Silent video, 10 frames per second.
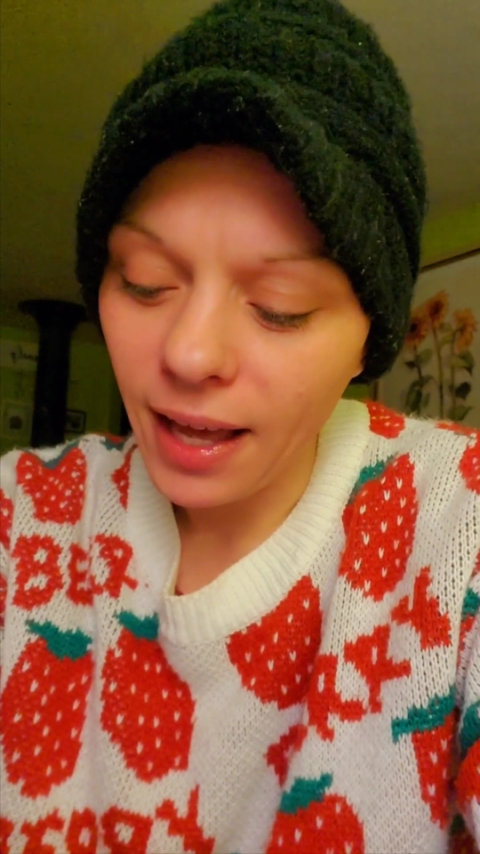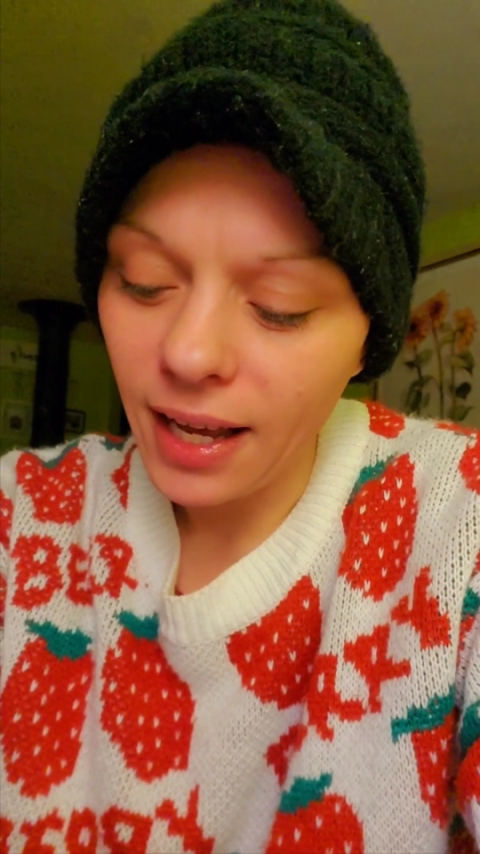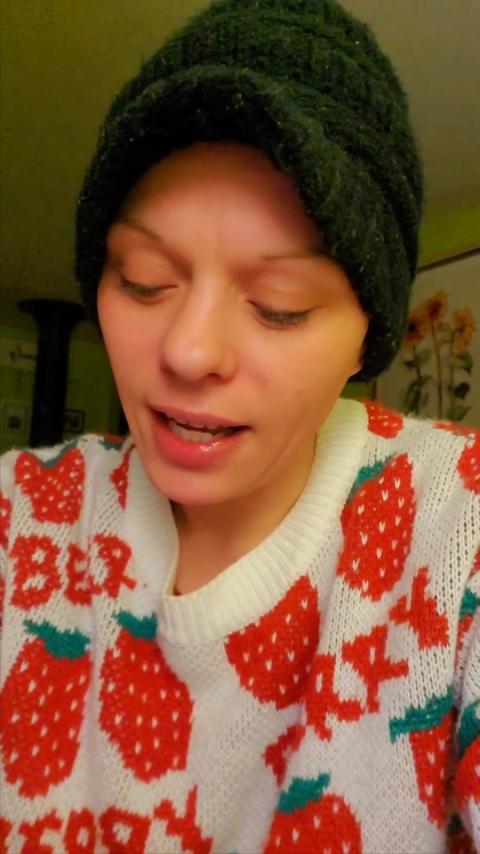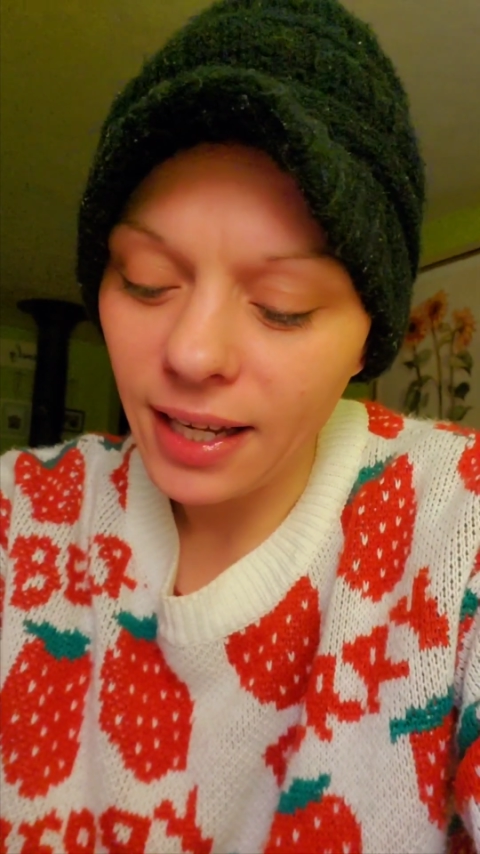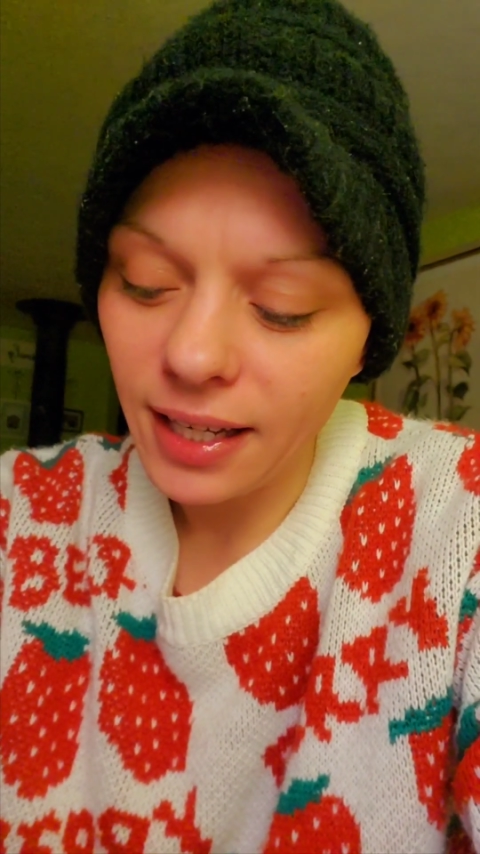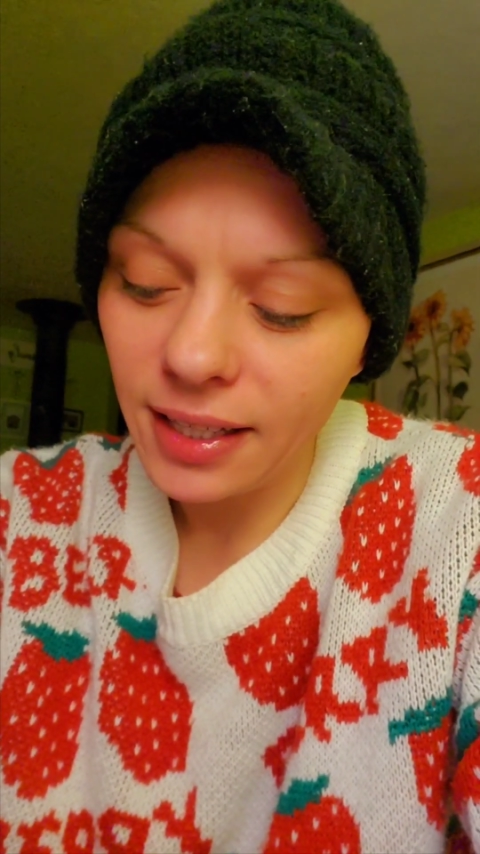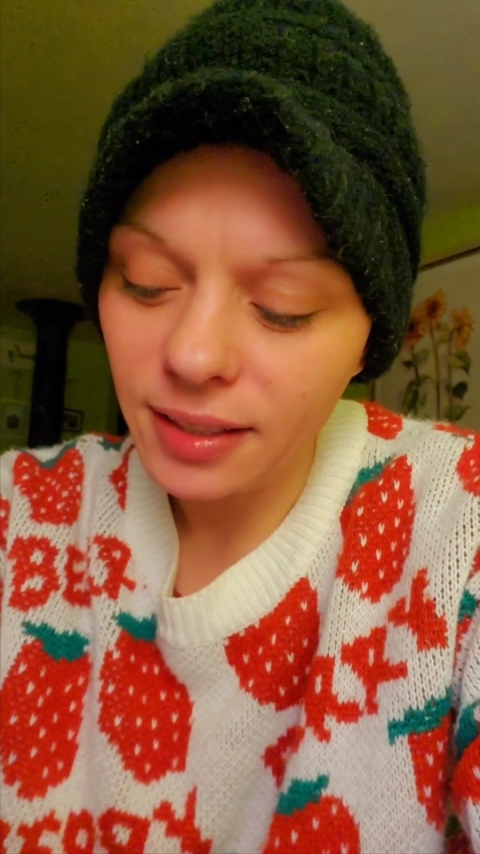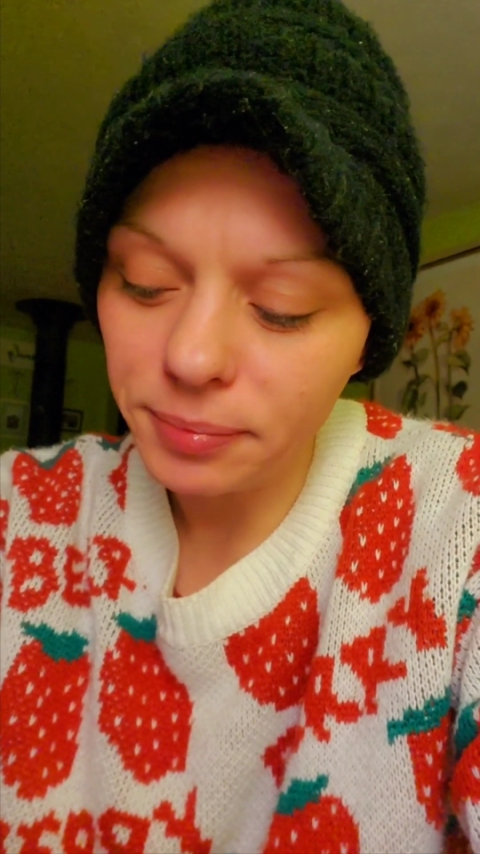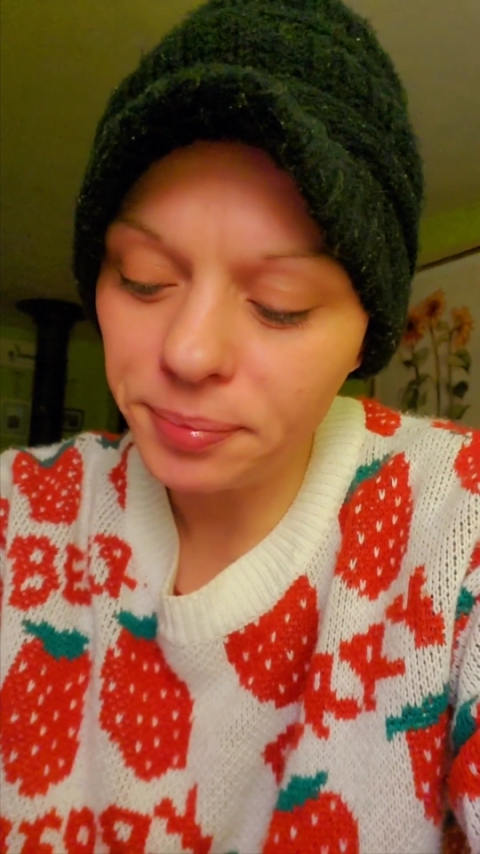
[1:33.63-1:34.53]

I